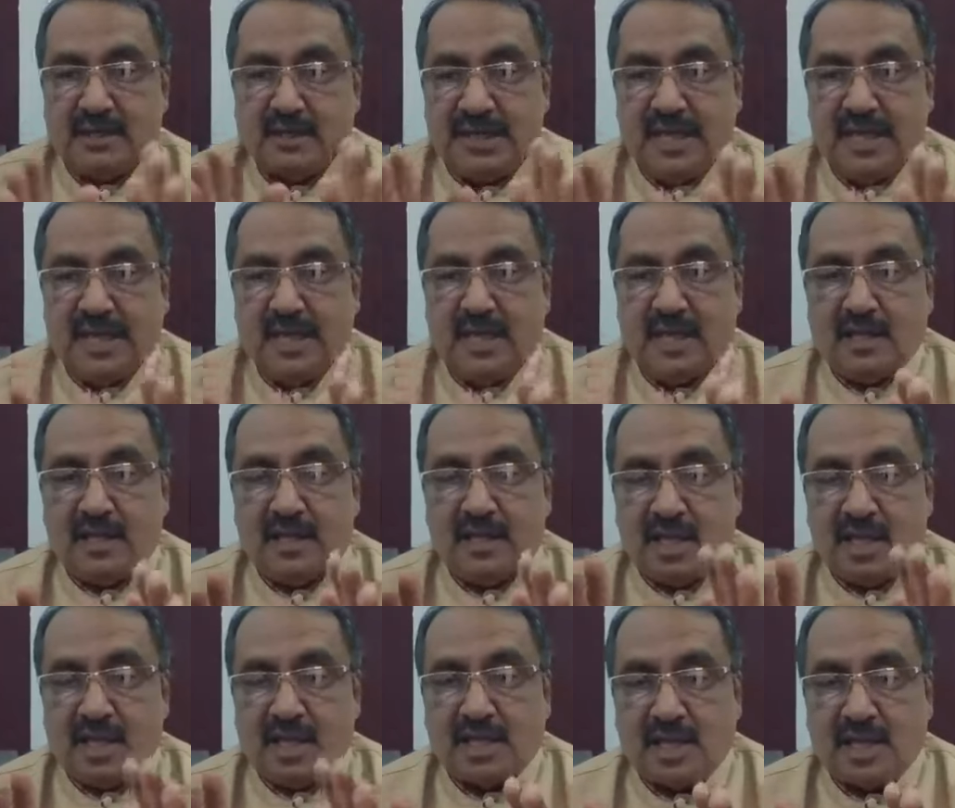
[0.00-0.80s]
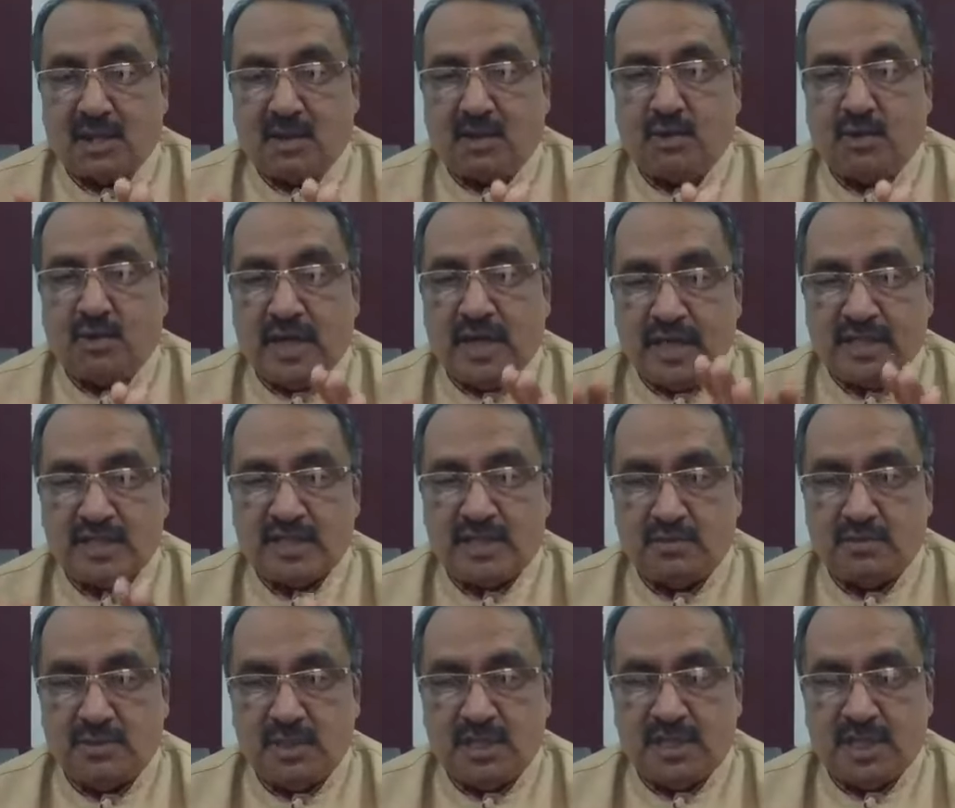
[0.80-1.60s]
Then that account
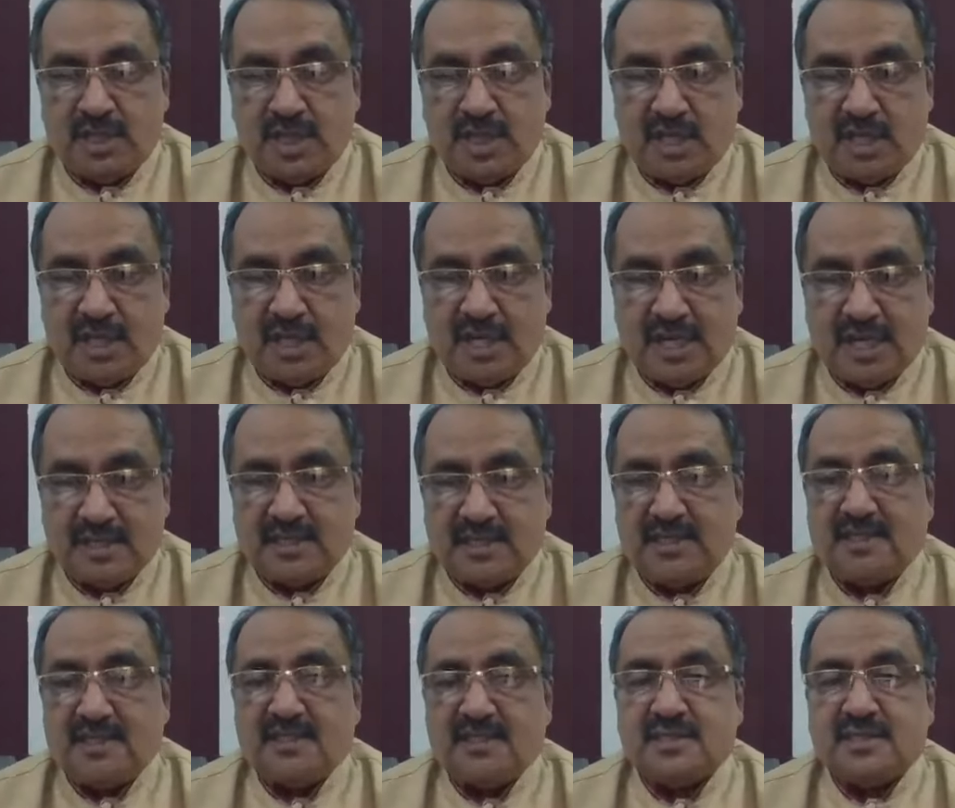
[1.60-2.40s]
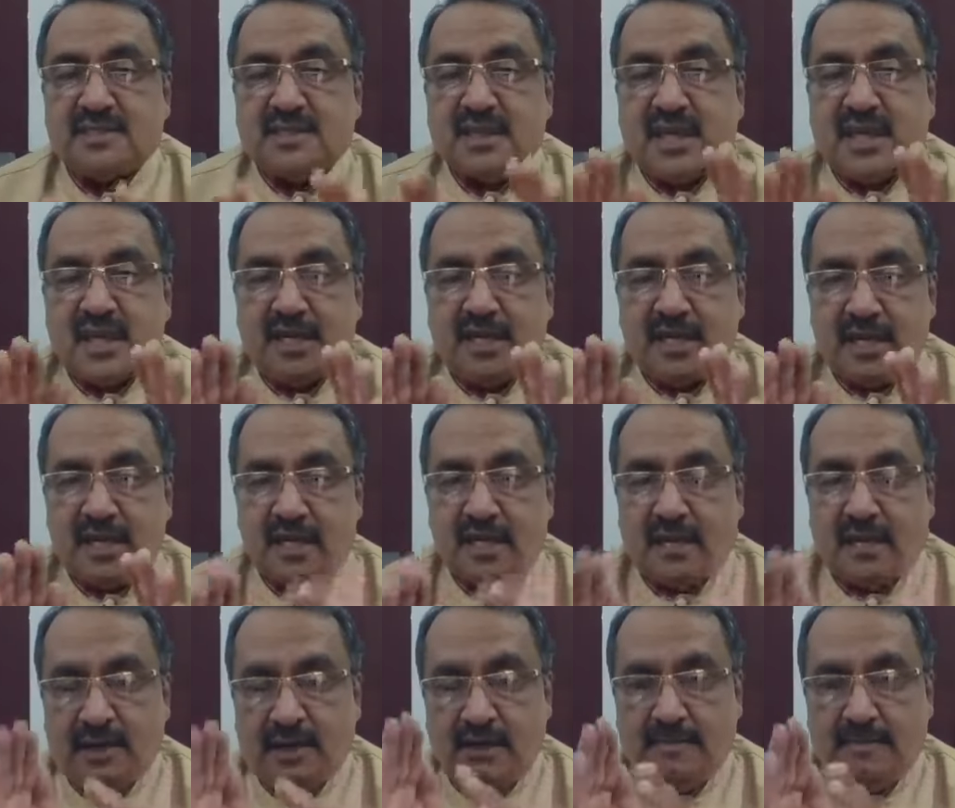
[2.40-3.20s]
has to be treated as
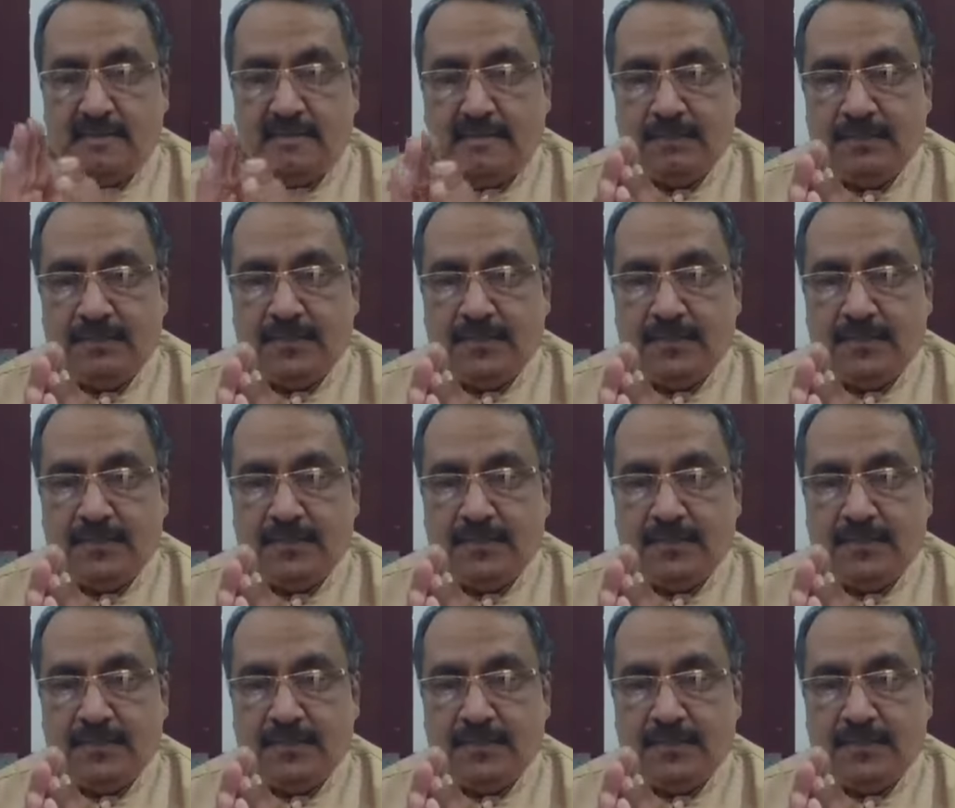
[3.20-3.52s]
standard.